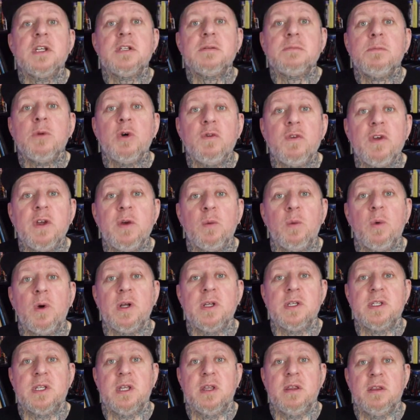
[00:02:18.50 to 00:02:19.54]
movie
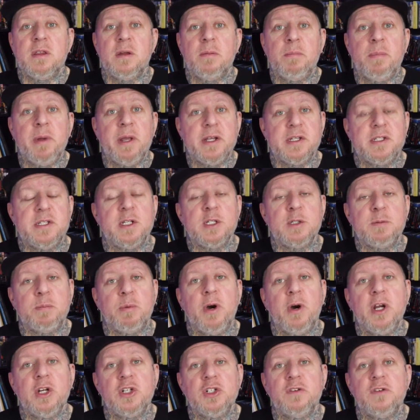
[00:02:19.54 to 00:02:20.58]
was the biggest
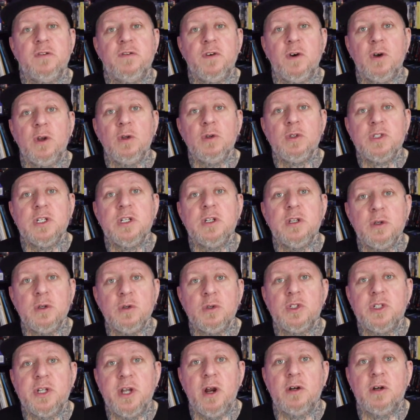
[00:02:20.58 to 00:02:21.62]
inspiration for Lucy
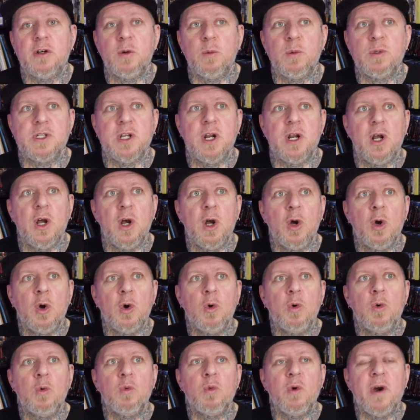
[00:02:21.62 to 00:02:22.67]
Liu's character. Was it
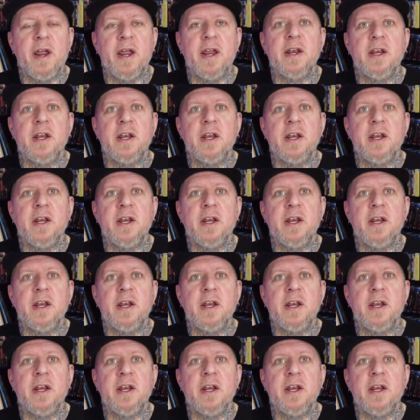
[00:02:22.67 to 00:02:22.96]
O-Ren